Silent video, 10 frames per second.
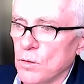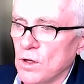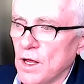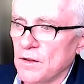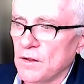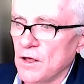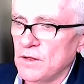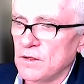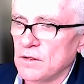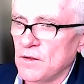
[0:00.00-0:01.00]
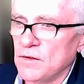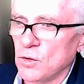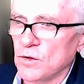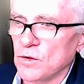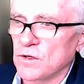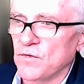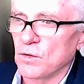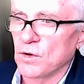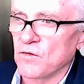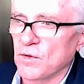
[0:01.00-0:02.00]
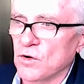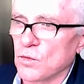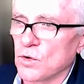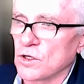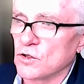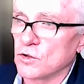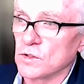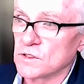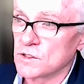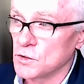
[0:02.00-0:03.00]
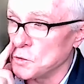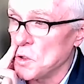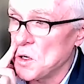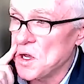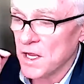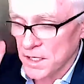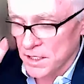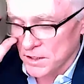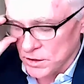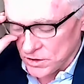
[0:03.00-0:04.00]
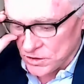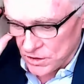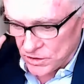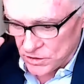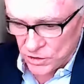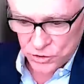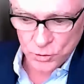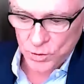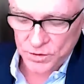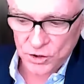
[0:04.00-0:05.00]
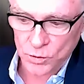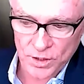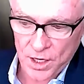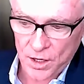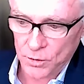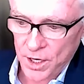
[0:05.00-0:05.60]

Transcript: Well, I, I think I think the only thing the federal government can really do is to is is to do what they do in other